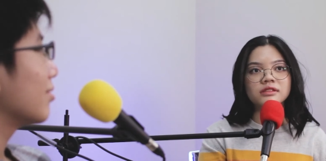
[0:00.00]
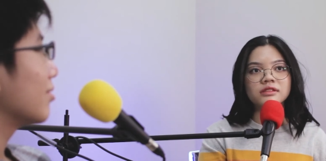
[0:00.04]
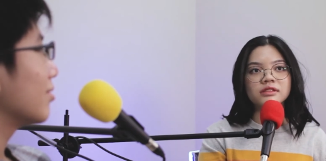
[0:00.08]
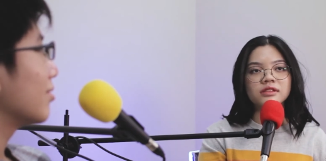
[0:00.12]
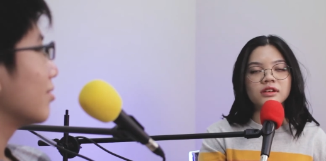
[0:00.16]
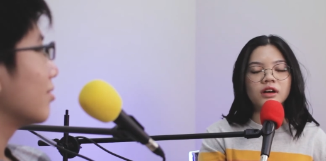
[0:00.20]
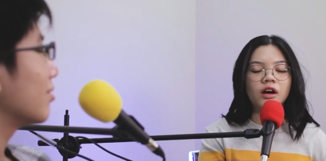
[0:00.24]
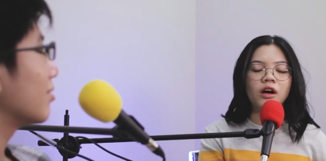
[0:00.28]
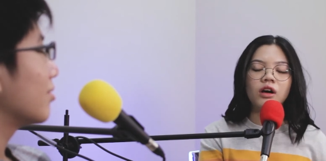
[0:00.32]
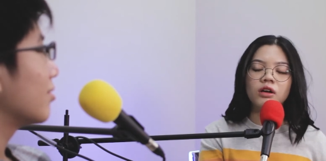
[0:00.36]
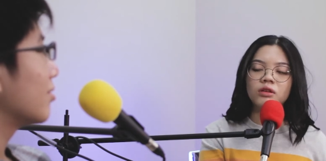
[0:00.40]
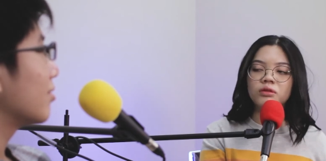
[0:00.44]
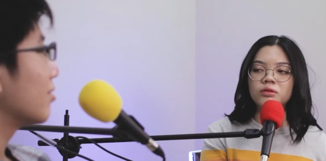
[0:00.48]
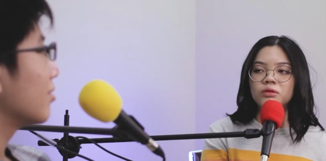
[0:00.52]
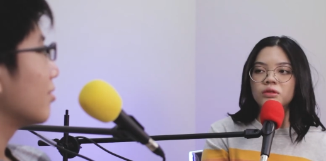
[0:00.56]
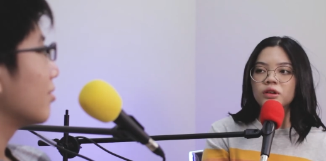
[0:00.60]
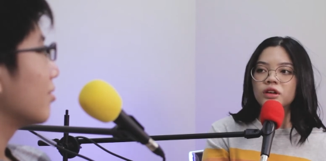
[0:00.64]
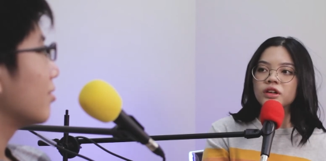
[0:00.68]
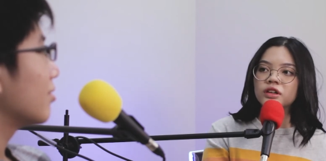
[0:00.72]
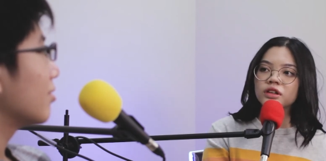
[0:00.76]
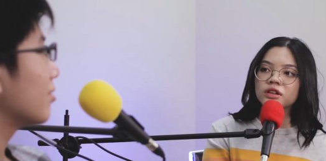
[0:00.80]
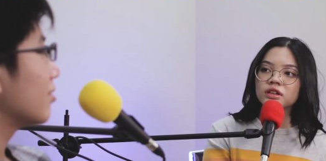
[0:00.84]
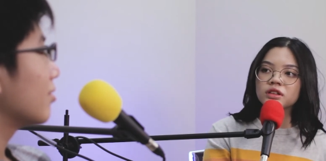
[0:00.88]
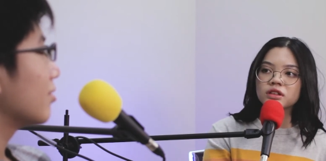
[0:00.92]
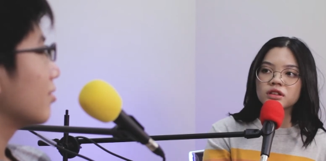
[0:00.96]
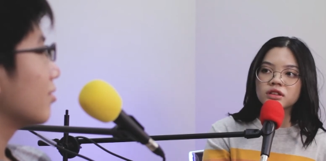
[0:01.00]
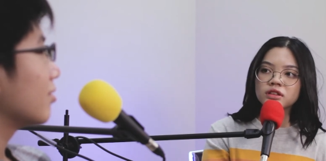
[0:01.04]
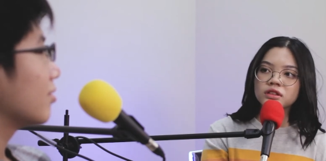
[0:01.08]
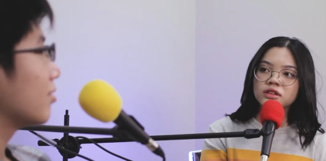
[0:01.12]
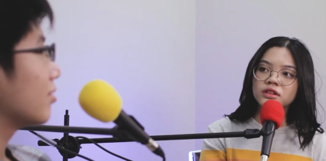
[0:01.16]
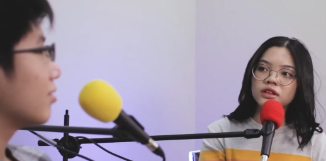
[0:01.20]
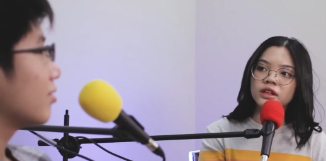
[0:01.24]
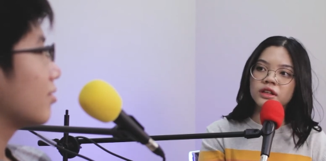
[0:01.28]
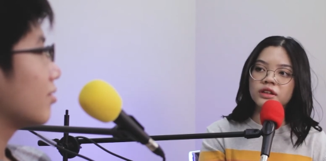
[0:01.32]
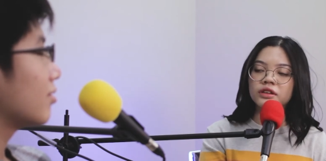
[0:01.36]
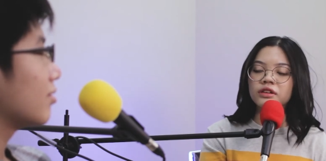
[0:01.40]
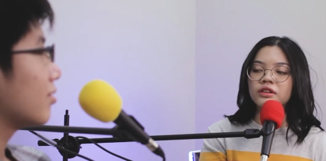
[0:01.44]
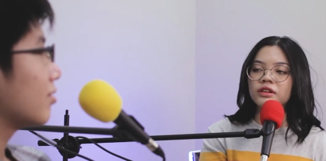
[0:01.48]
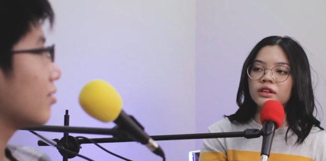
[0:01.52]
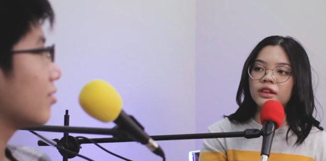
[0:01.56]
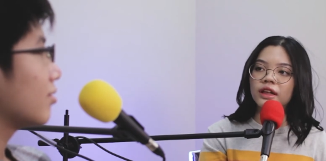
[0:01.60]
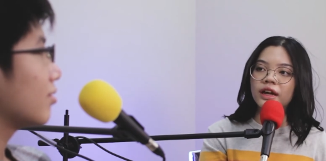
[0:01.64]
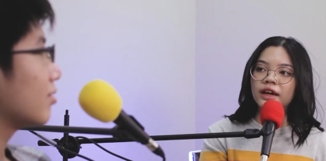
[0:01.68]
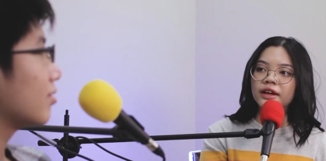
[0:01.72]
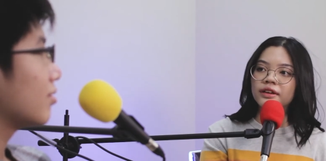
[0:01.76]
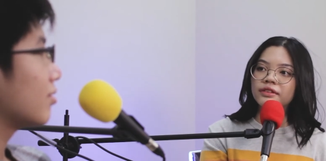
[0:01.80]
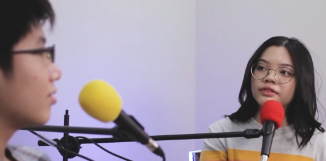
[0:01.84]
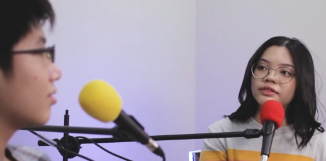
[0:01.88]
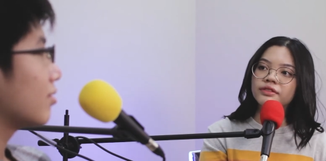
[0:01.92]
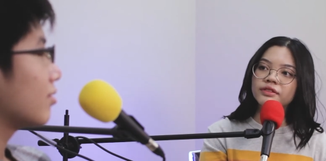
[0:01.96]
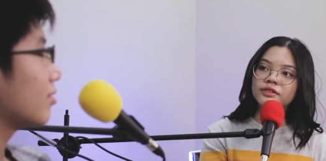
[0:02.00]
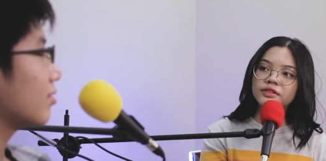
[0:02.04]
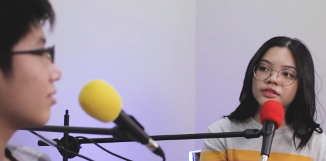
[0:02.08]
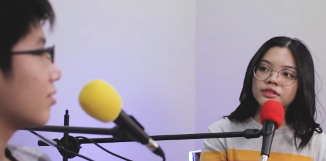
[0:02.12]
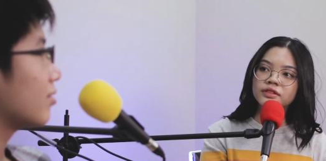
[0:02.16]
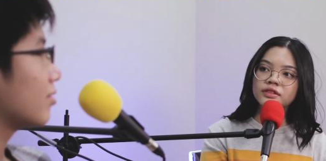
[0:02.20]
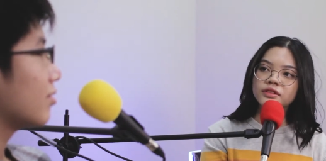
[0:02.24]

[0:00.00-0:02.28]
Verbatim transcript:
Speaker 1: God work in your life?